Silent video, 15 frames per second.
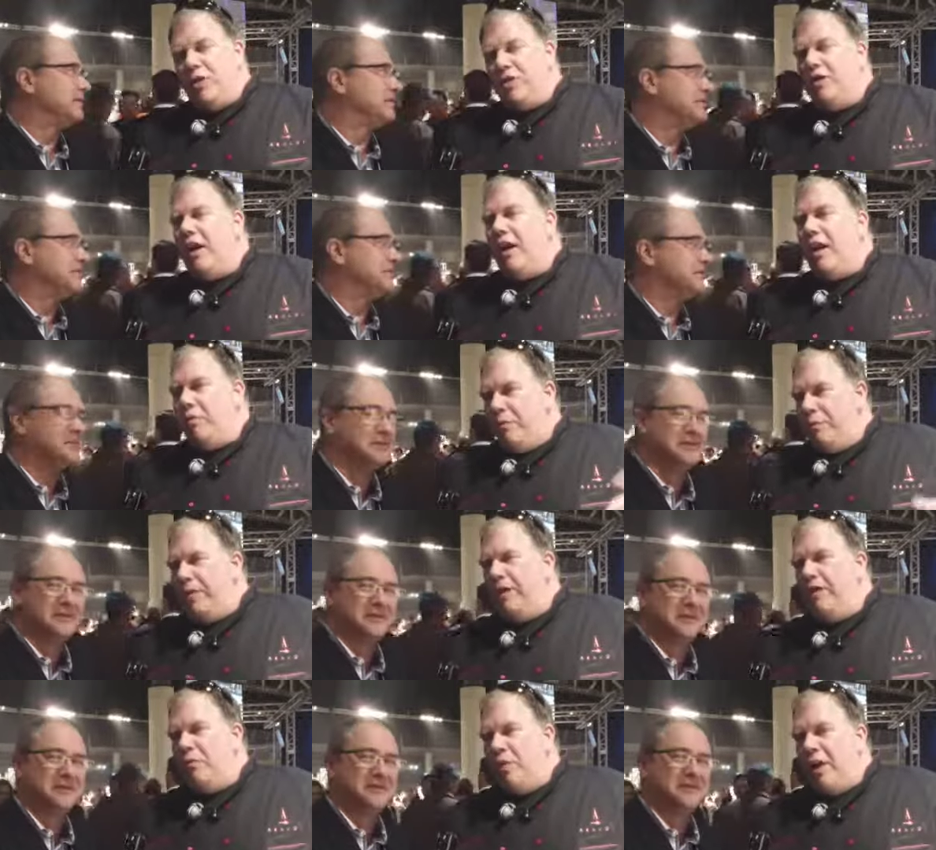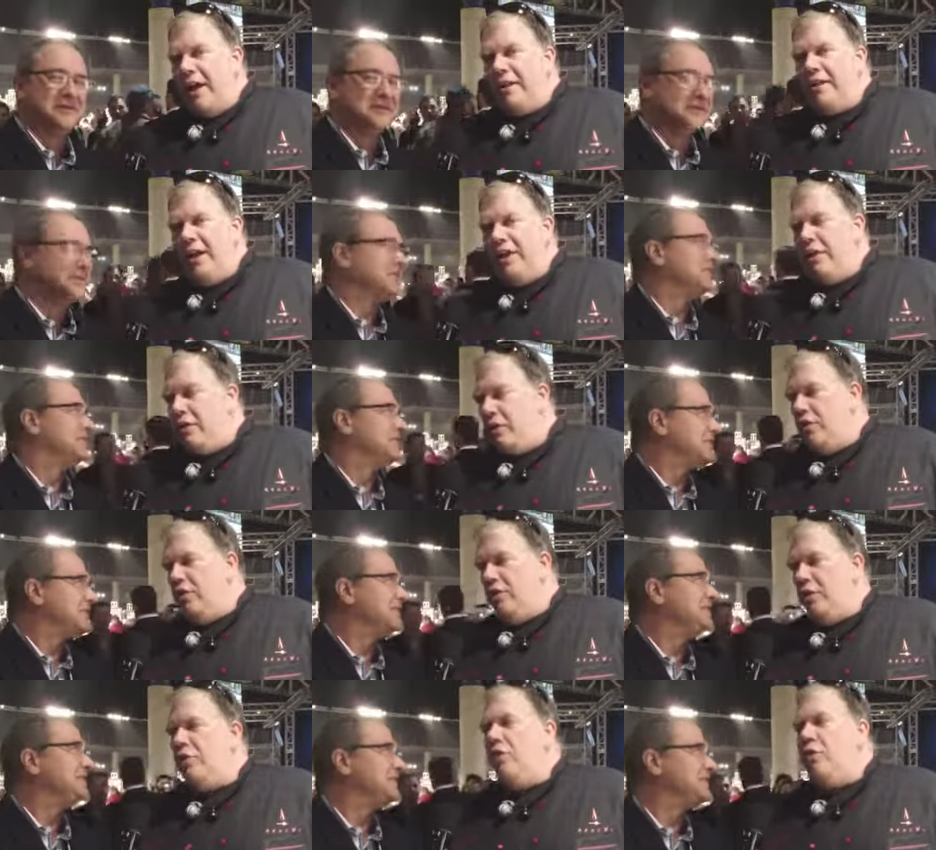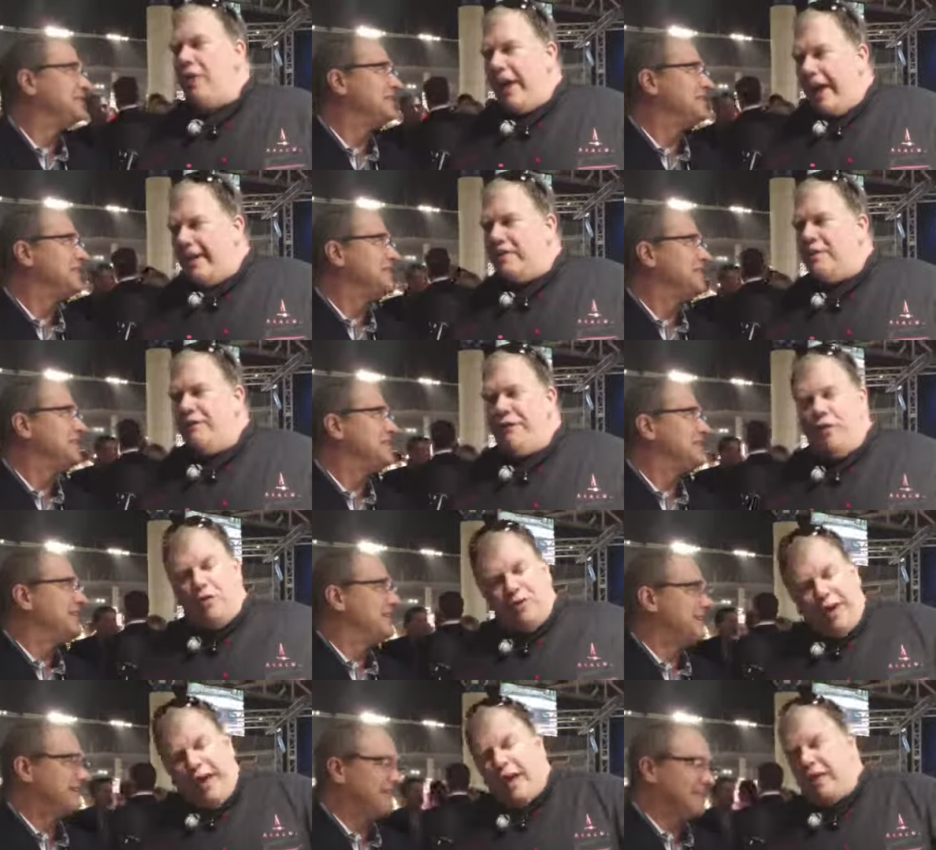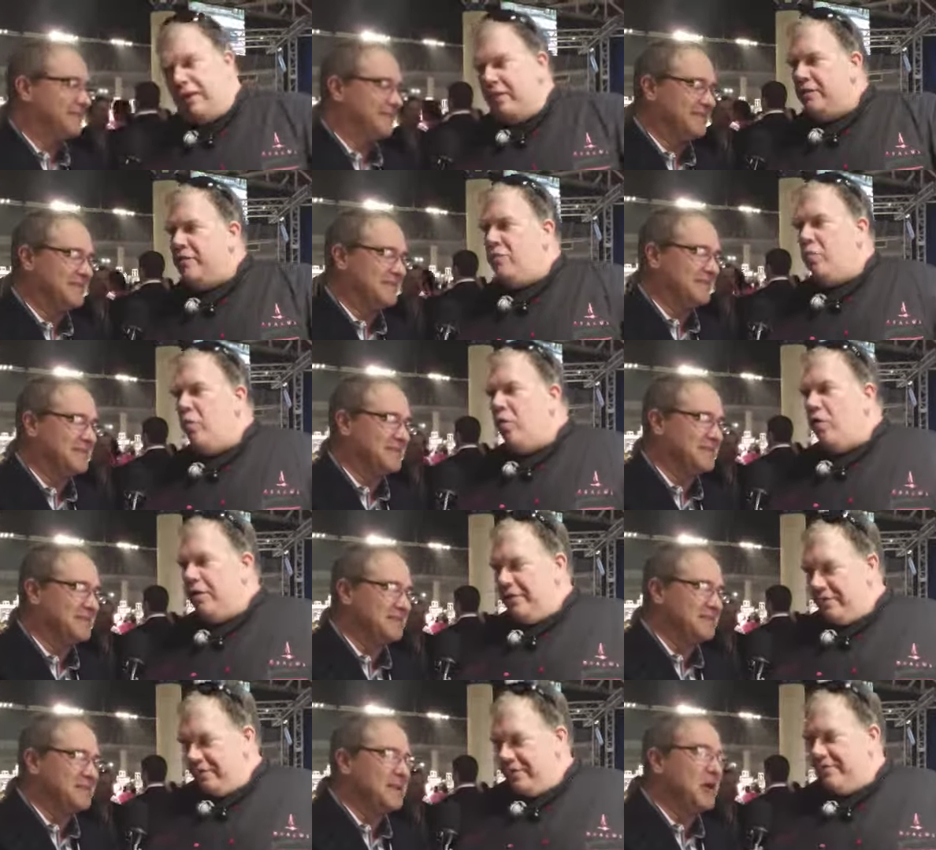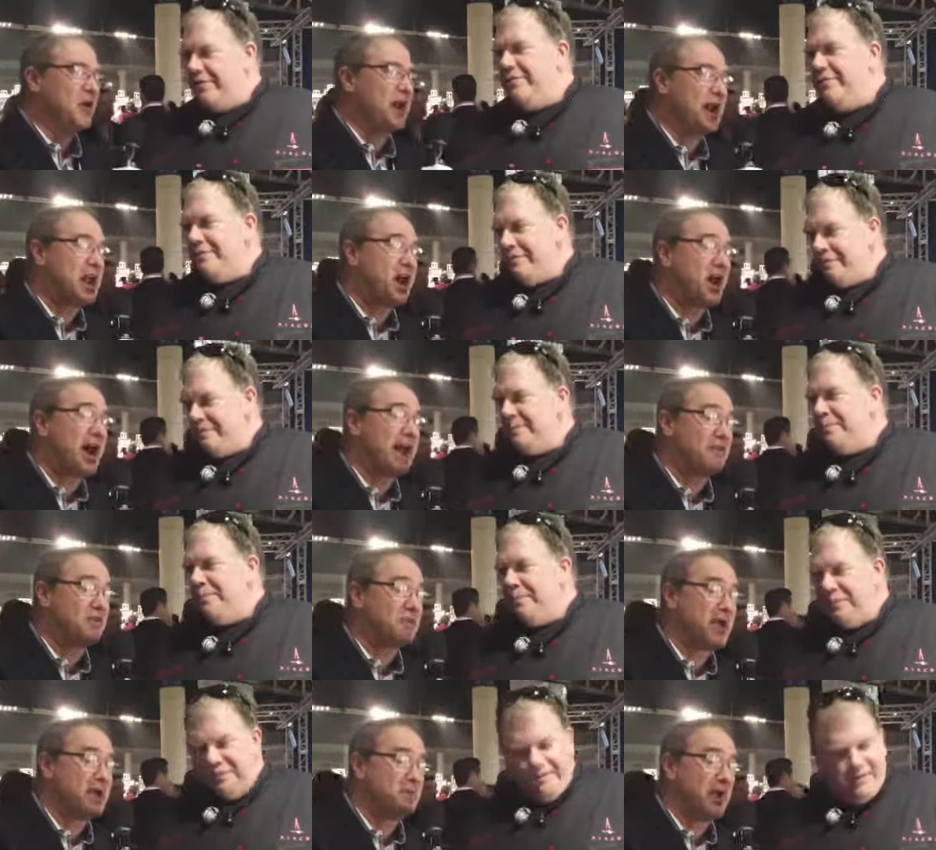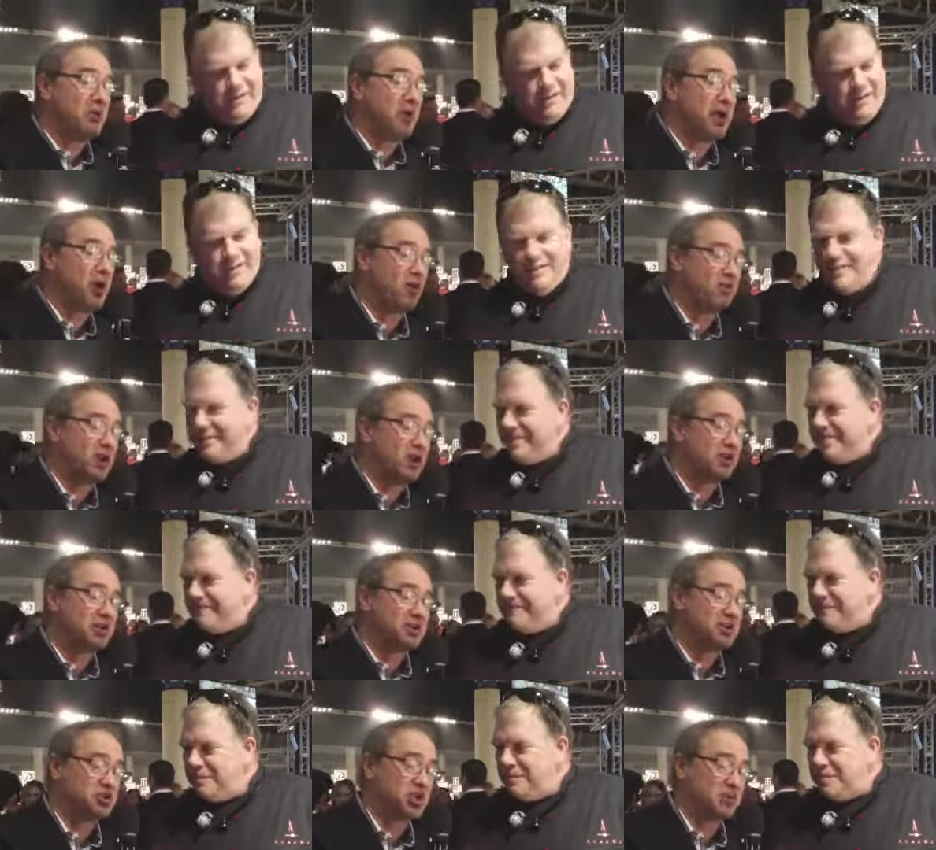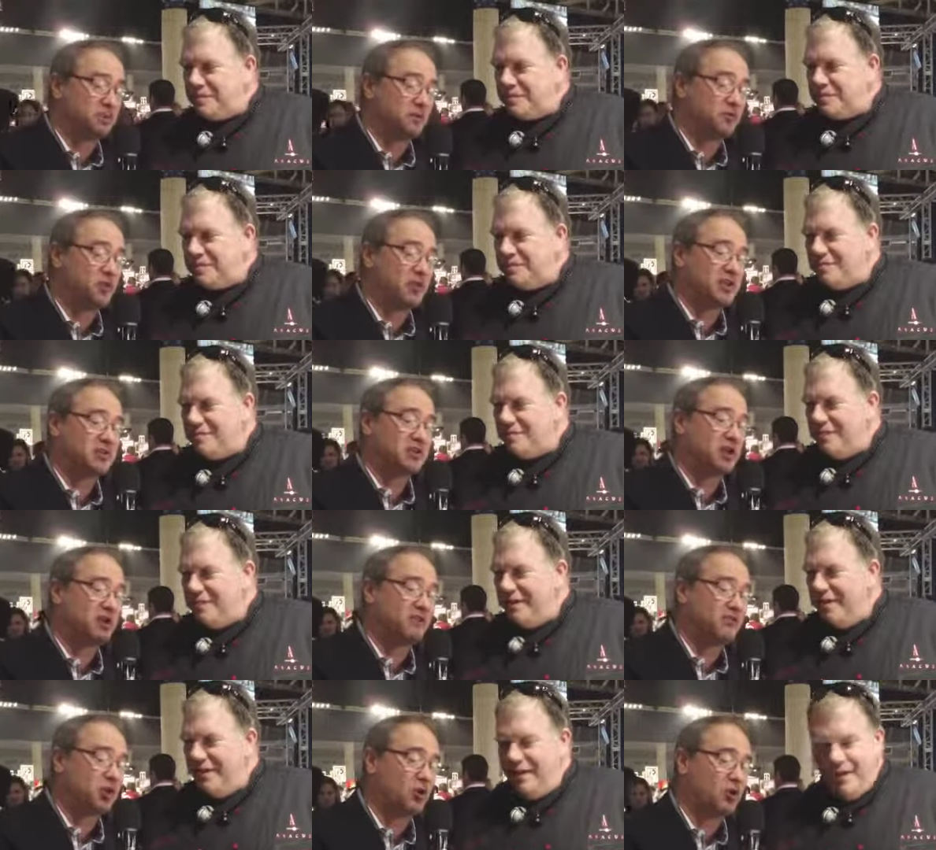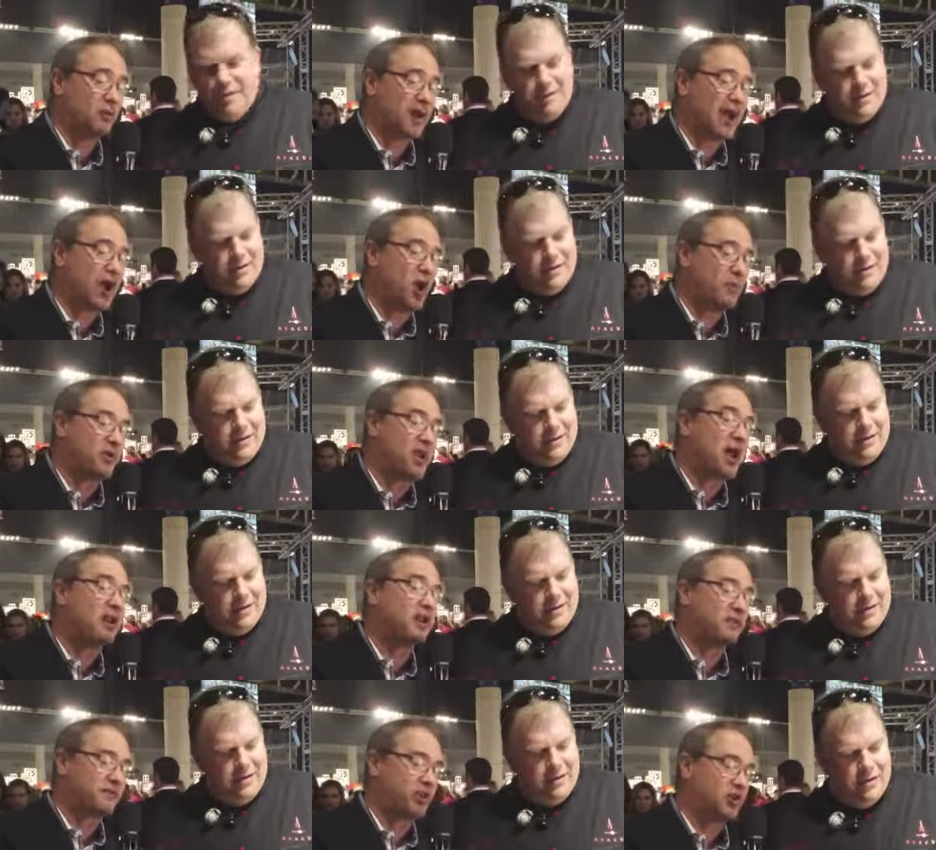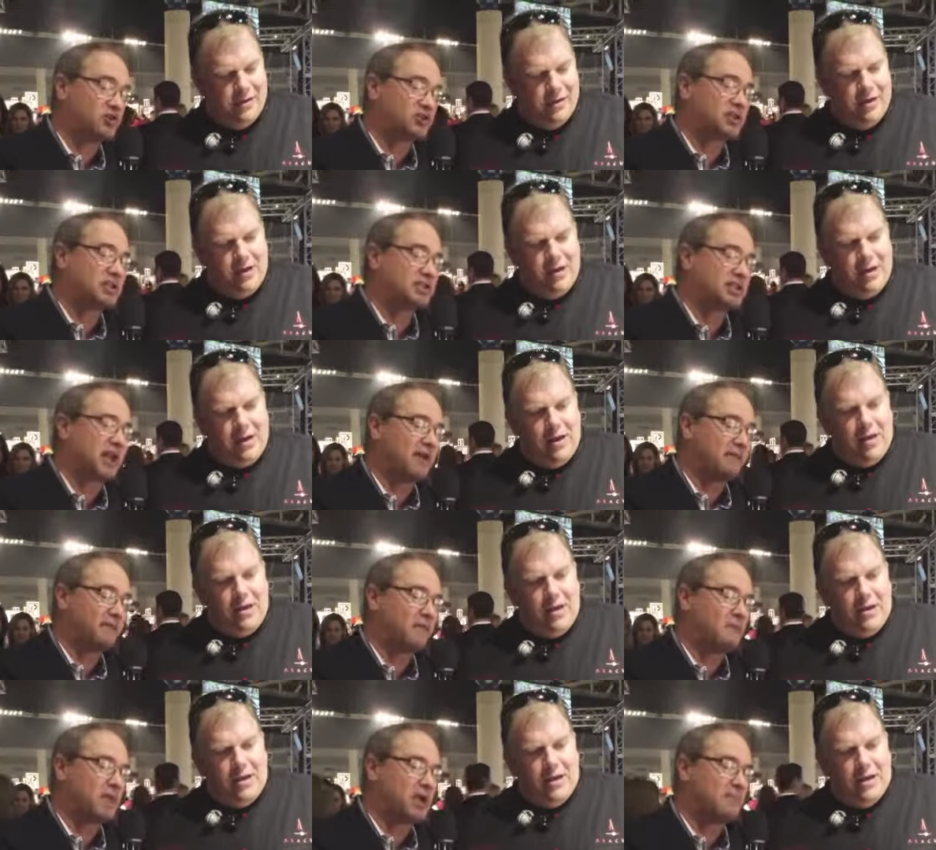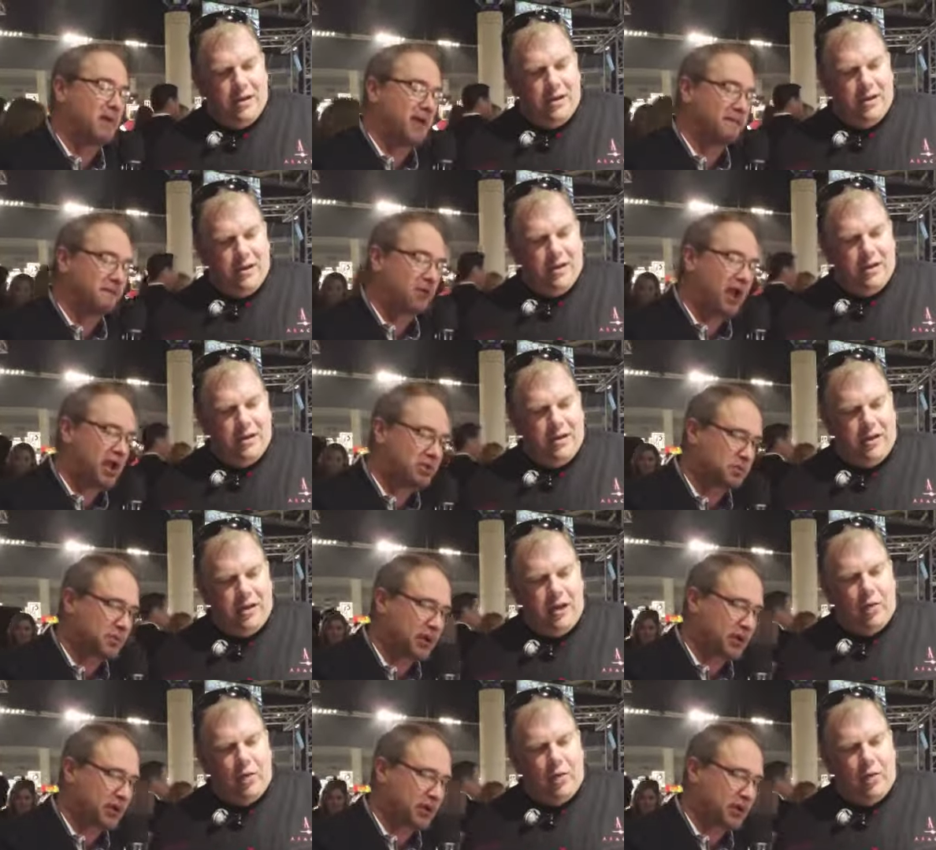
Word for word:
Speaker 1: we thought it would be the right thing to do, do a little Cajun food down in New Orleans.
Speaker 2: All right. Now I haven't made my way over here until just before this interview, but I hope you got enough of those things left for me and my friends you